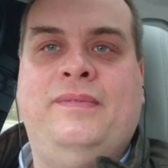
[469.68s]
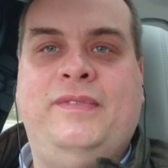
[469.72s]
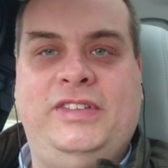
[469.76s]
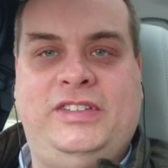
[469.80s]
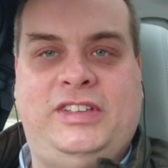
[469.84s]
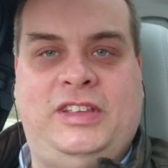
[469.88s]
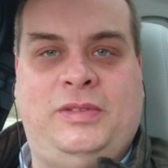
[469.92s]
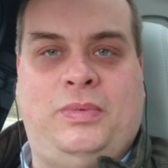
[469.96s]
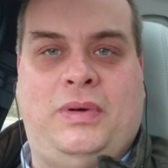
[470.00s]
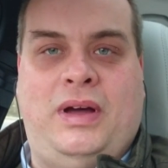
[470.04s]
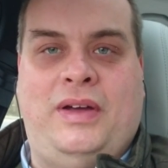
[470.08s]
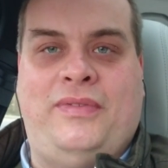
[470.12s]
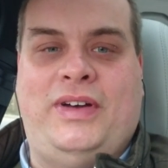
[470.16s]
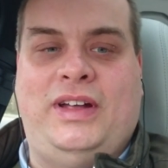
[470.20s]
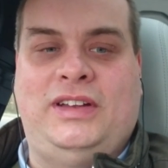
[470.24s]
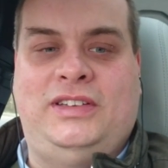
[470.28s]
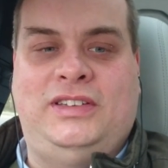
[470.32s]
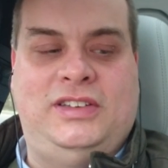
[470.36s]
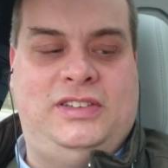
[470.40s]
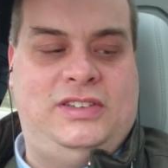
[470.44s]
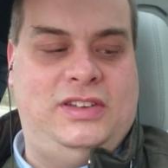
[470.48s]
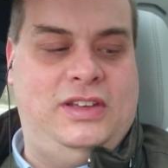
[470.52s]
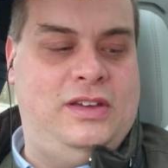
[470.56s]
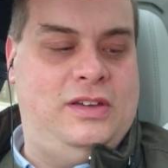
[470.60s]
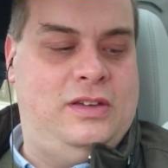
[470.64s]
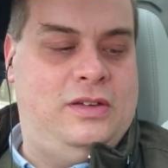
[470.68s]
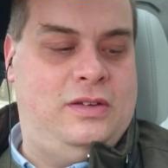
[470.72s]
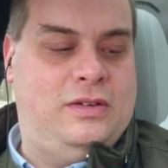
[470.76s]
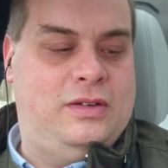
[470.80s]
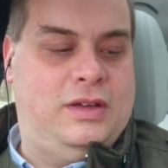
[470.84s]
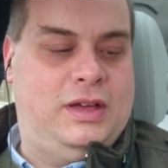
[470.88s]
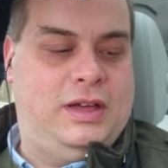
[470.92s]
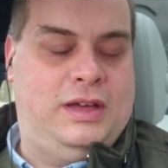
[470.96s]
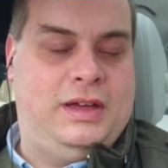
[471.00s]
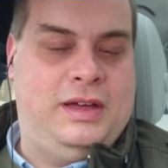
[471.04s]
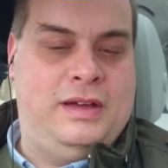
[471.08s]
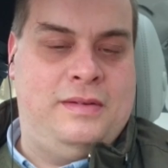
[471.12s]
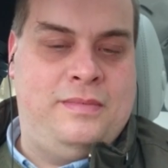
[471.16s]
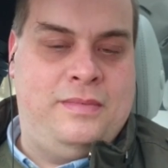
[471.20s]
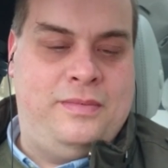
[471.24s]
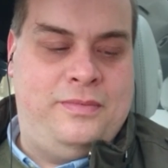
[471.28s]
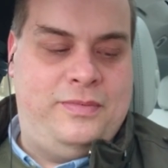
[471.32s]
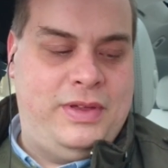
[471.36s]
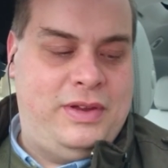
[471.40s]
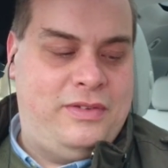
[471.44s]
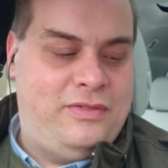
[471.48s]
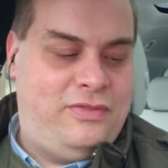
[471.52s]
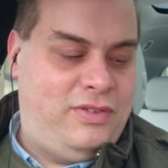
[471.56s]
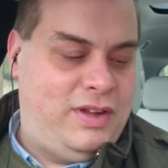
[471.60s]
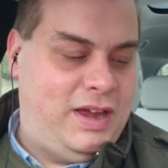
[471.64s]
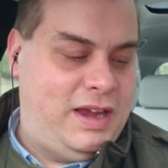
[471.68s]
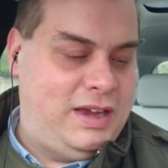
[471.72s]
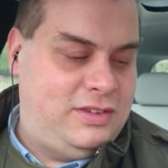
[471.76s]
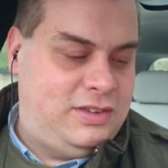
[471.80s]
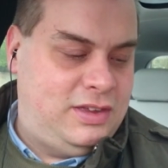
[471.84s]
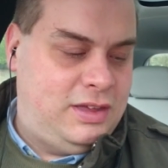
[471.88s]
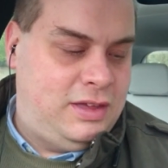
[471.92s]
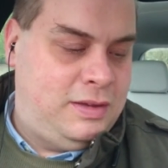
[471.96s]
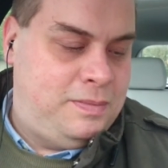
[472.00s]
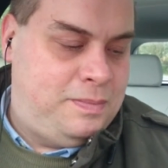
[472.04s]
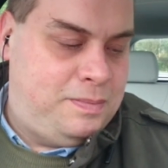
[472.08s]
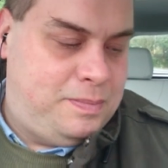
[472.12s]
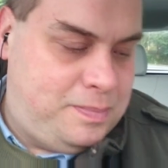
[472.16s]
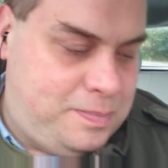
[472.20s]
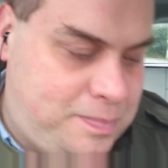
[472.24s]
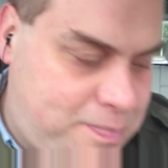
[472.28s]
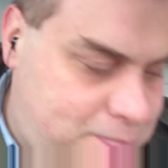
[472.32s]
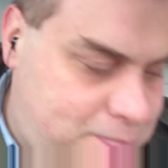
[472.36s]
this is what I've had to do. The inflator,